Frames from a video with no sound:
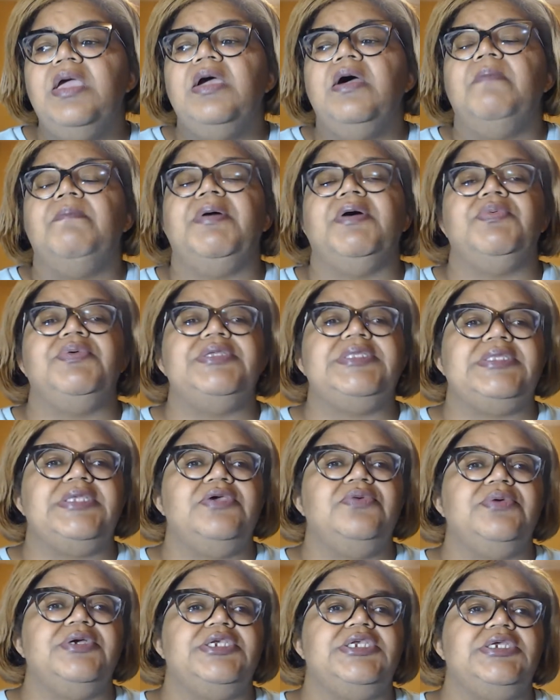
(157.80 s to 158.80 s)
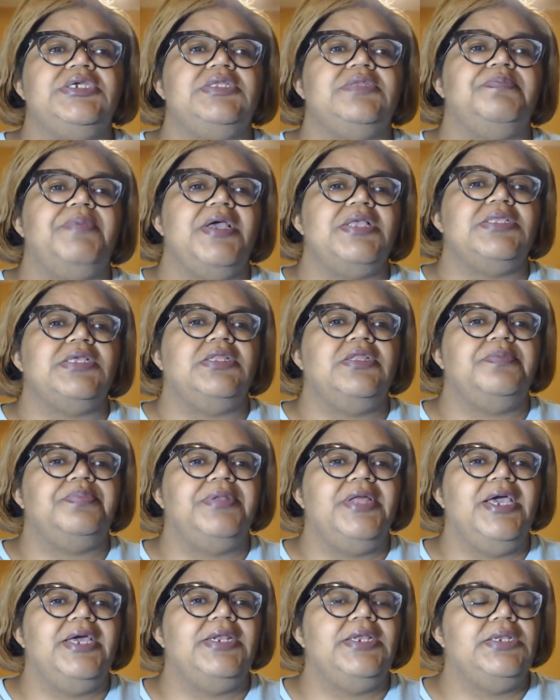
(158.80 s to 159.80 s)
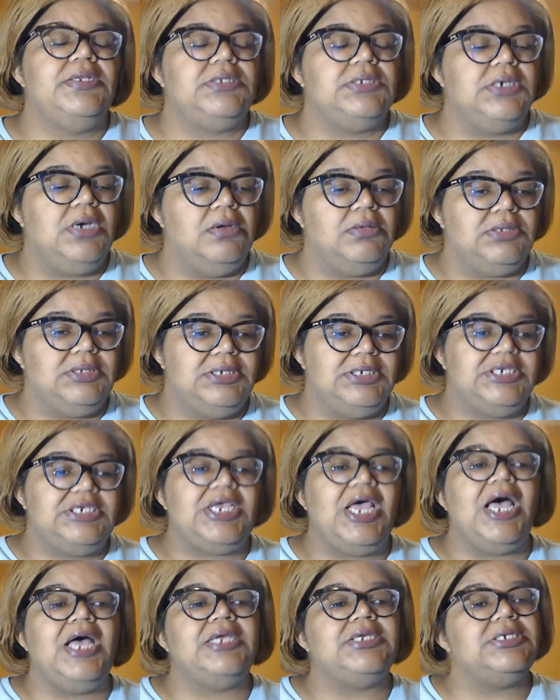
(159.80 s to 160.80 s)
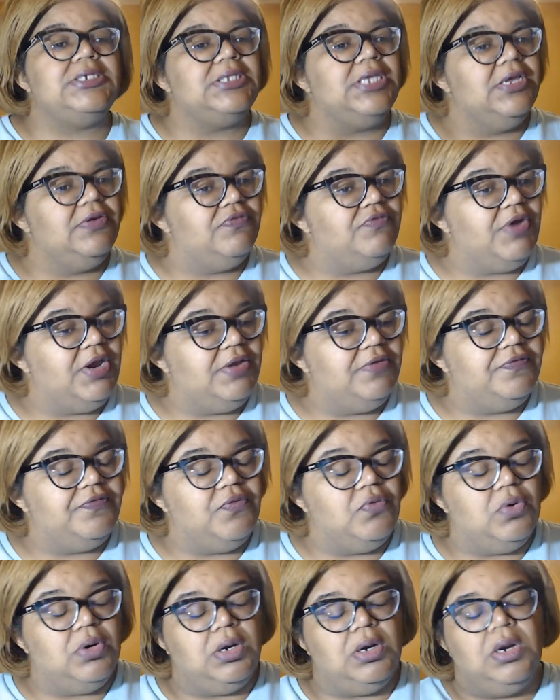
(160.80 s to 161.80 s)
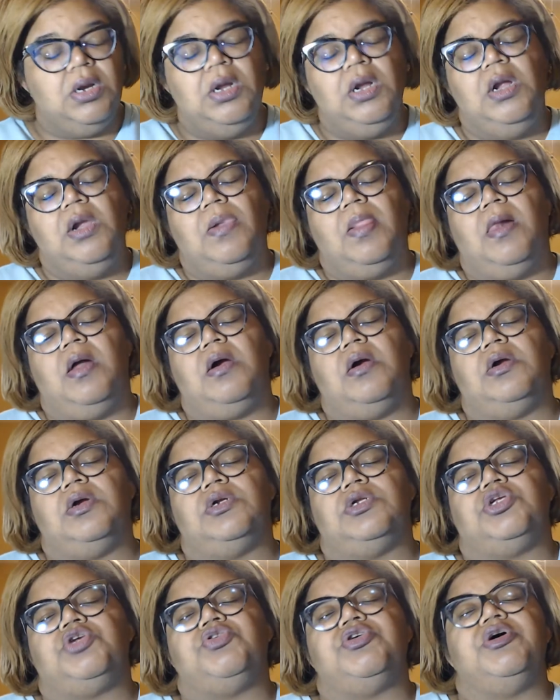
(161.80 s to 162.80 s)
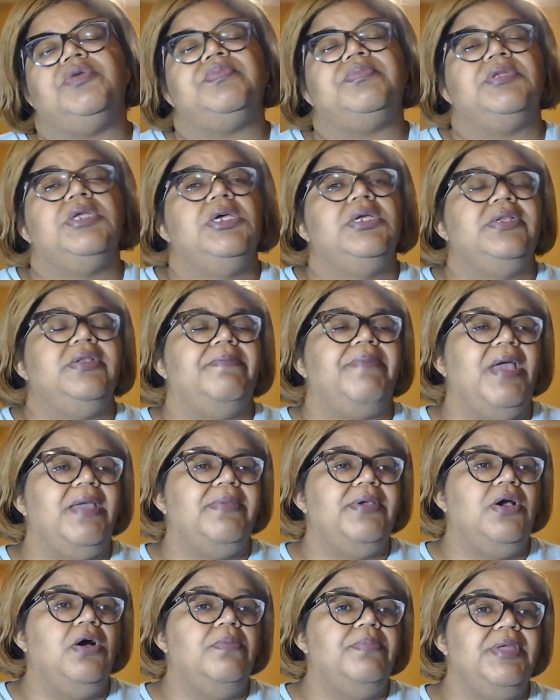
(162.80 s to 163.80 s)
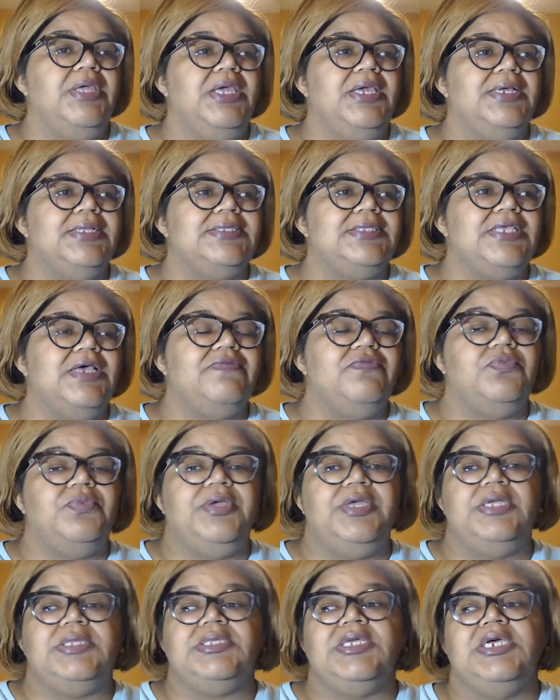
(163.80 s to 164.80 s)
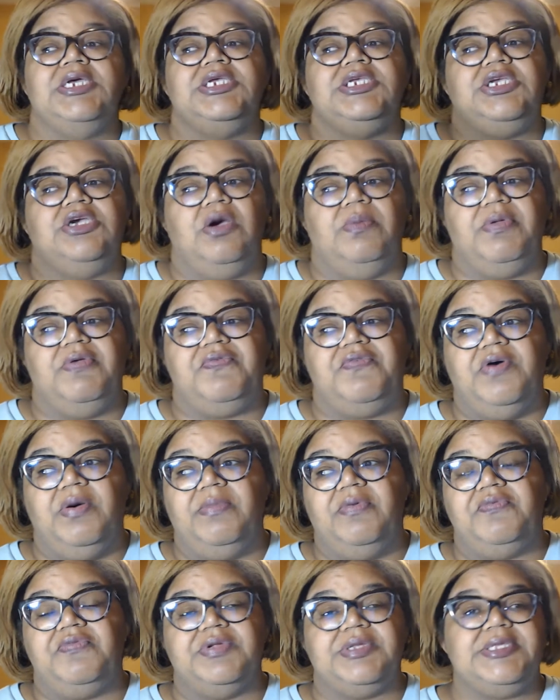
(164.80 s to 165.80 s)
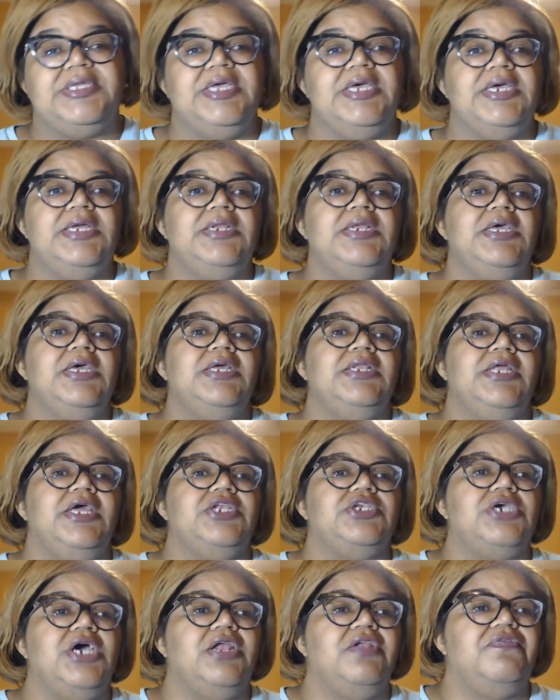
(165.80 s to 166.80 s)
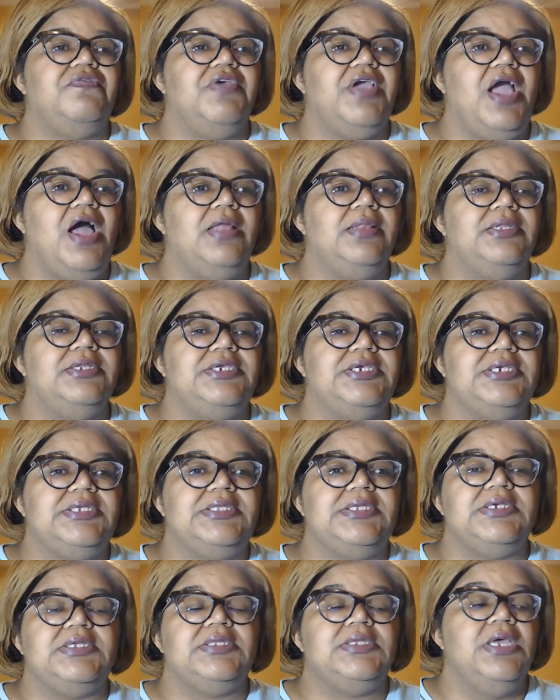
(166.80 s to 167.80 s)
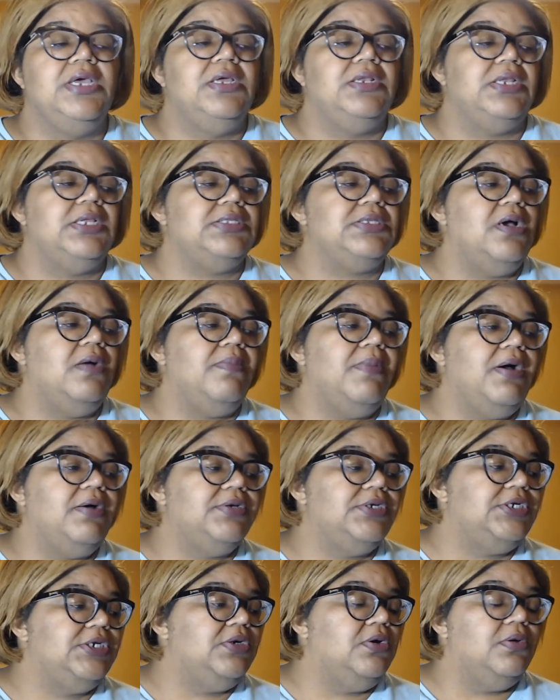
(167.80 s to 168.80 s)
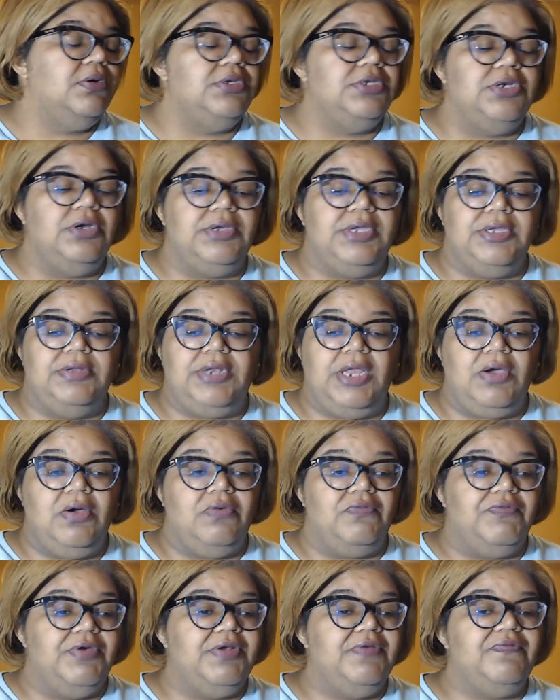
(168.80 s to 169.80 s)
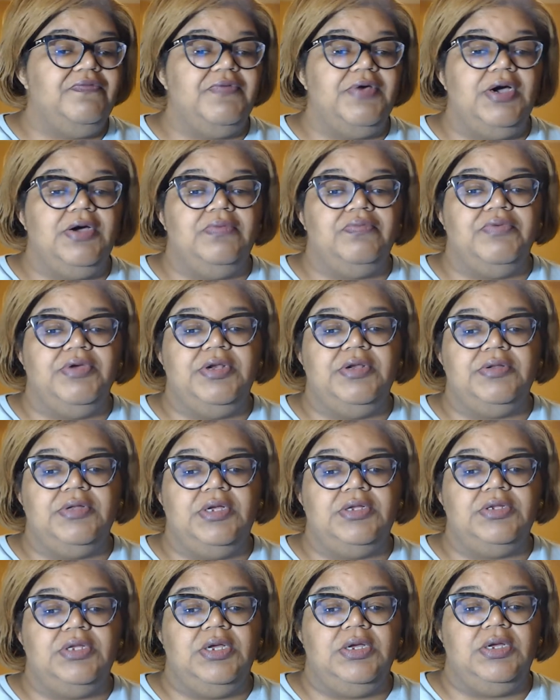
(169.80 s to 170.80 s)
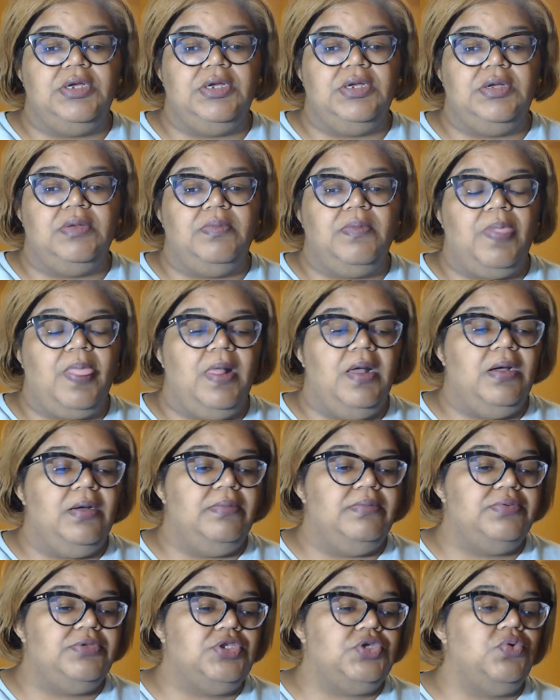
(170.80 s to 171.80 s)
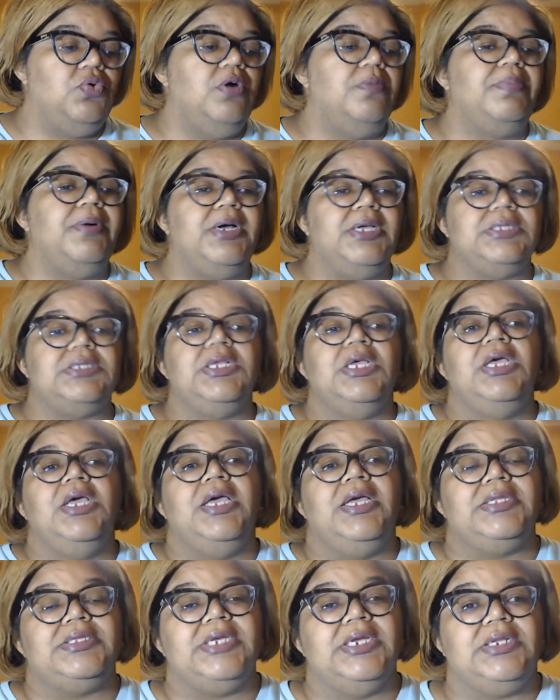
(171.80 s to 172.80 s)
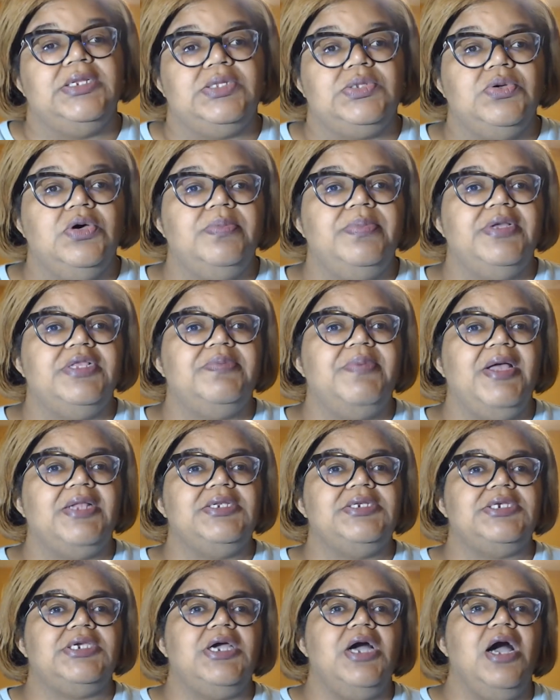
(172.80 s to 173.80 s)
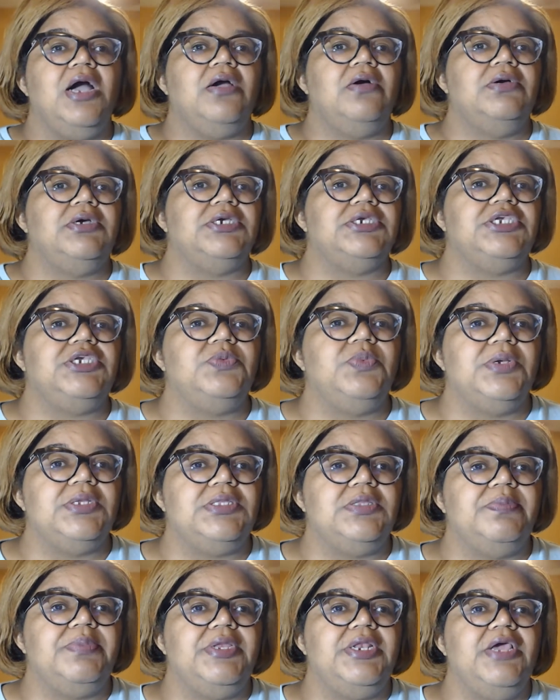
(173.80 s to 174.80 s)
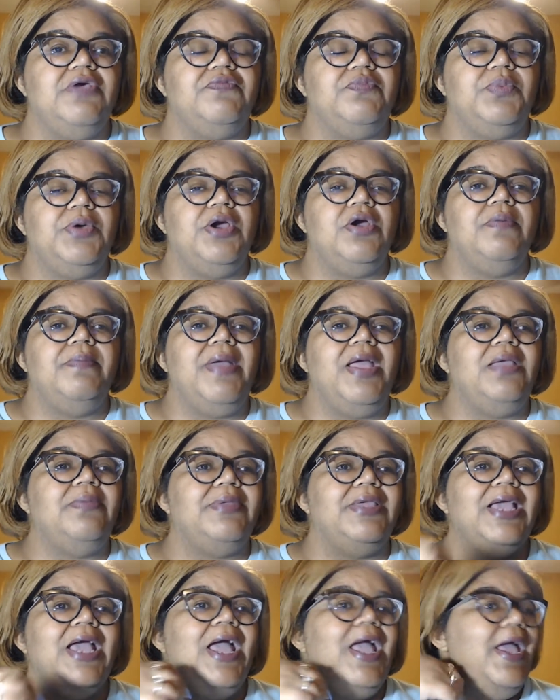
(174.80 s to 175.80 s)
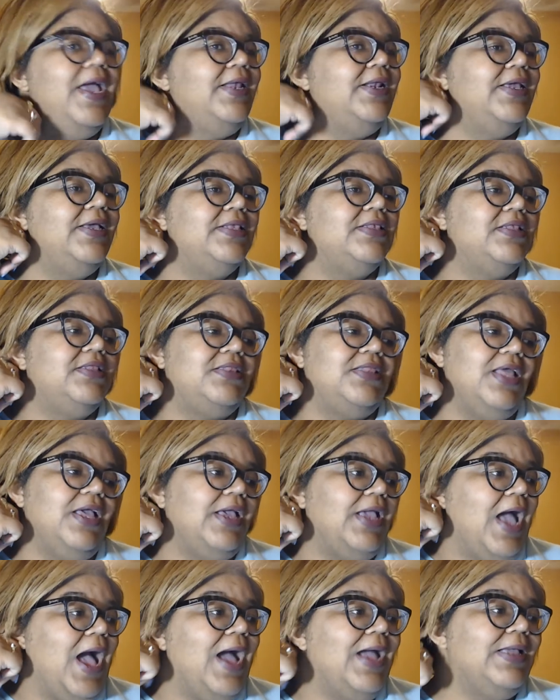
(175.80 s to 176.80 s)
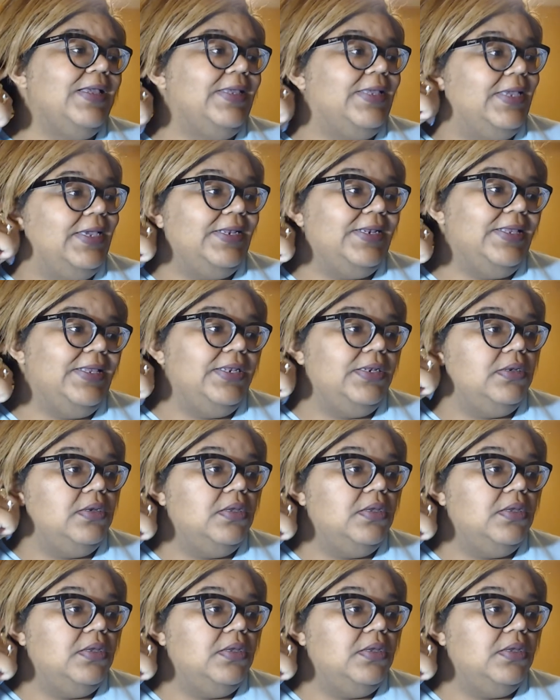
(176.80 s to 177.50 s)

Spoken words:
But we see where she's basically planning to go to the shy. She's getting ready for her trip. The baby going to be here in 7 weeks. She's going to be filming for 10. They trying to figure out logistics. They talking about she going, you know, they're going to rent a tour bus and take the tour bus back to Chicago because she wants to be there with her baby. And here's the thing. I get it.